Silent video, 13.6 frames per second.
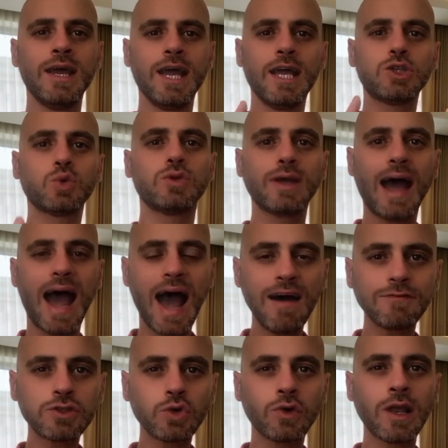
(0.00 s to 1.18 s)
it would
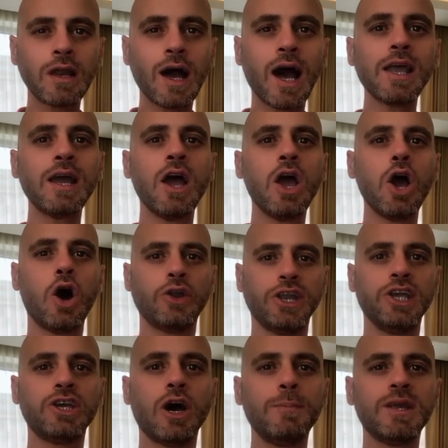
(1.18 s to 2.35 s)
have to rely on
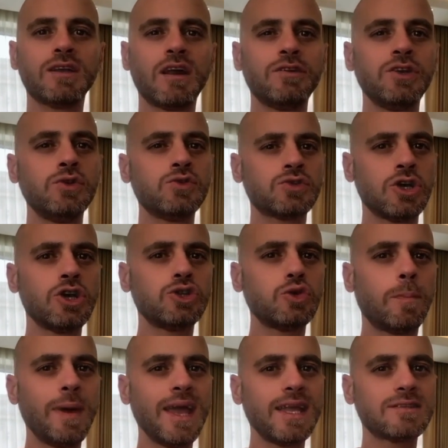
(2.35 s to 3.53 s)
incoming revenues to
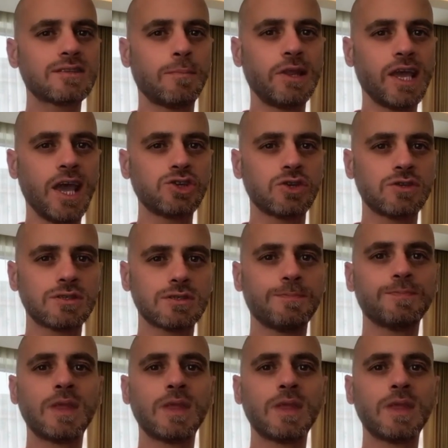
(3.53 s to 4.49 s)
pay its obligations.